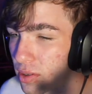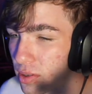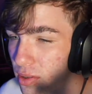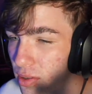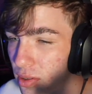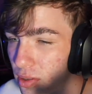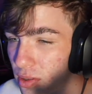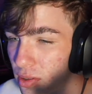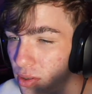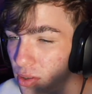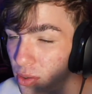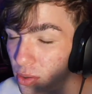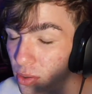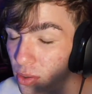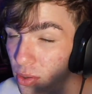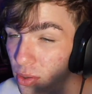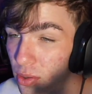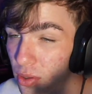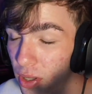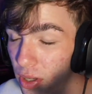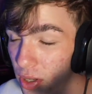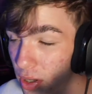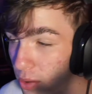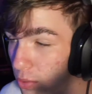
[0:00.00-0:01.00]
So they're
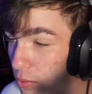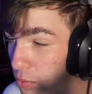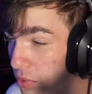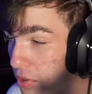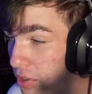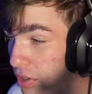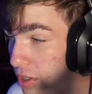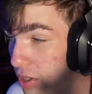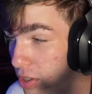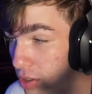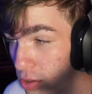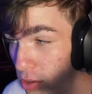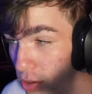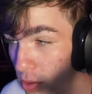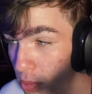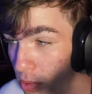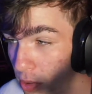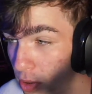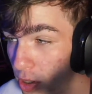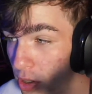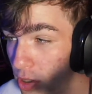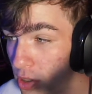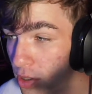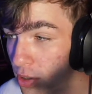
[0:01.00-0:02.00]
like really extra
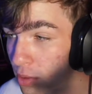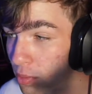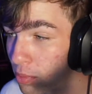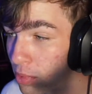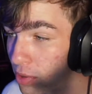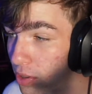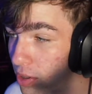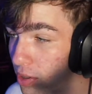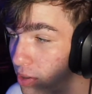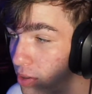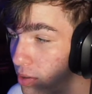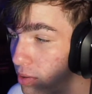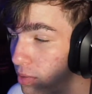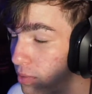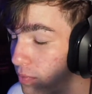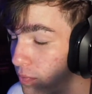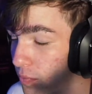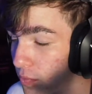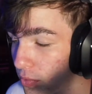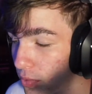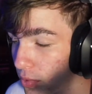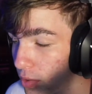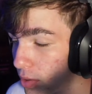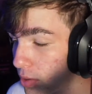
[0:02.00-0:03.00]
priced. But
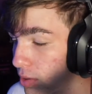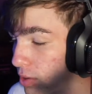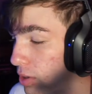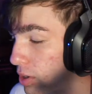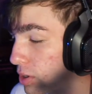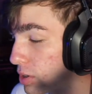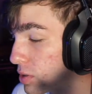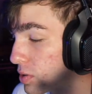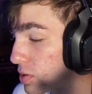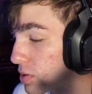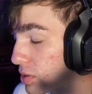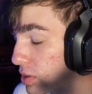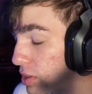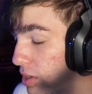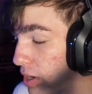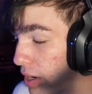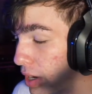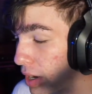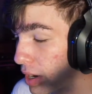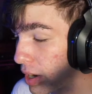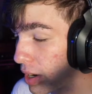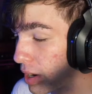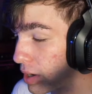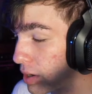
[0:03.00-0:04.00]
honestly,
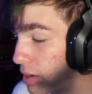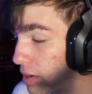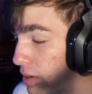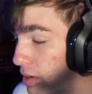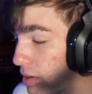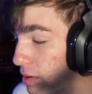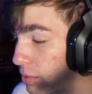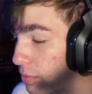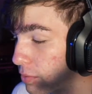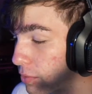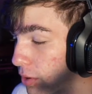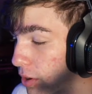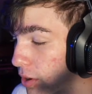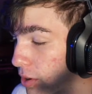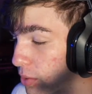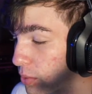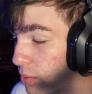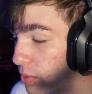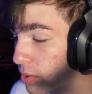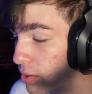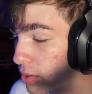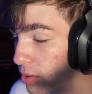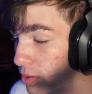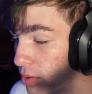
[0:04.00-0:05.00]
if I
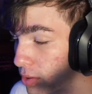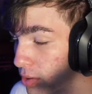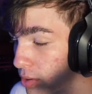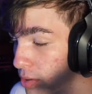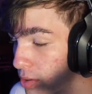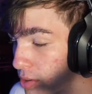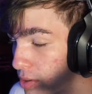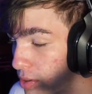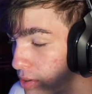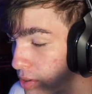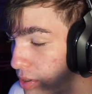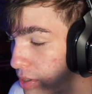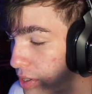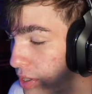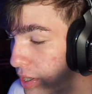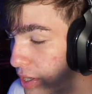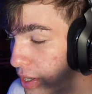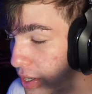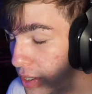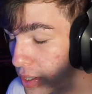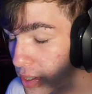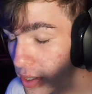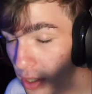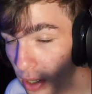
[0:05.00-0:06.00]
were getting
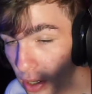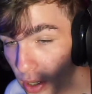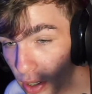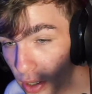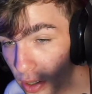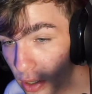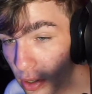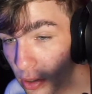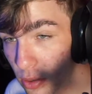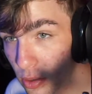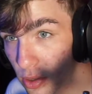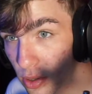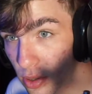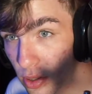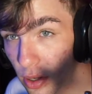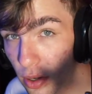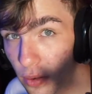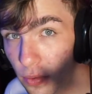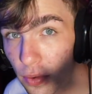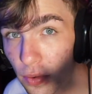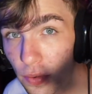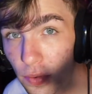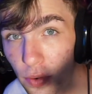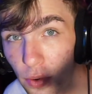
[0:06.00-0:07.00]
into audio
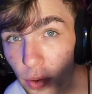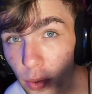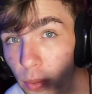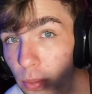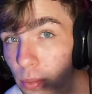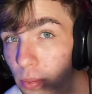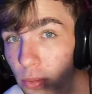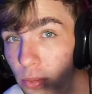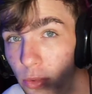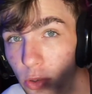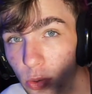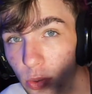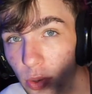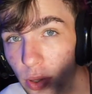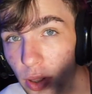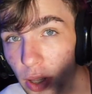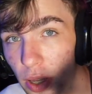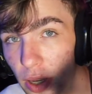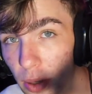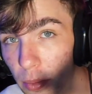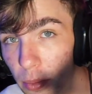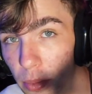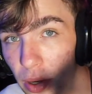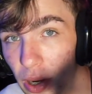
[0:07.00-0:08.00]
stuff, if you're doing like
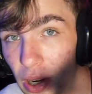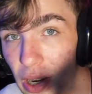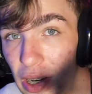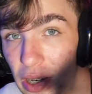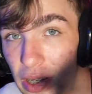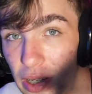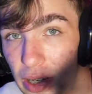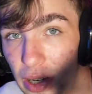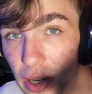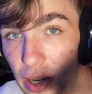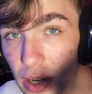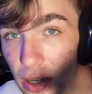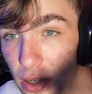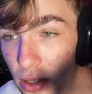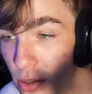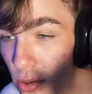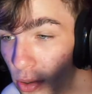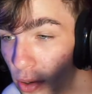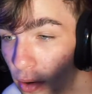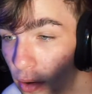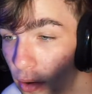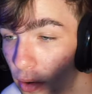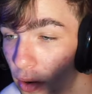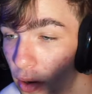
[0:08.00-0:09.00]
a podcast
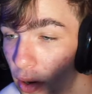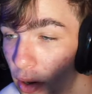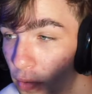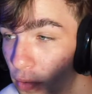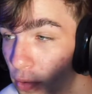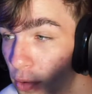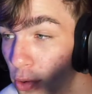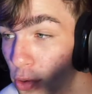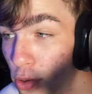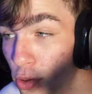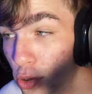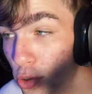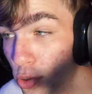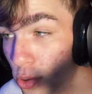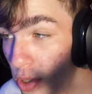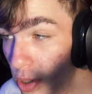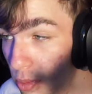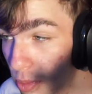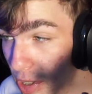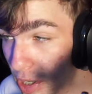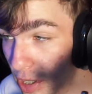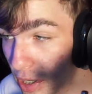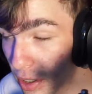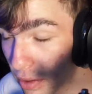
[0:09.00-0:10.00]
or if you're
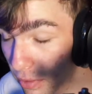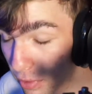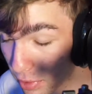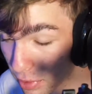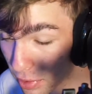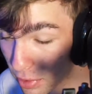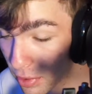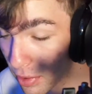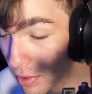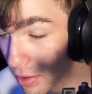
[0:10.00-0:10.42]
streaming even,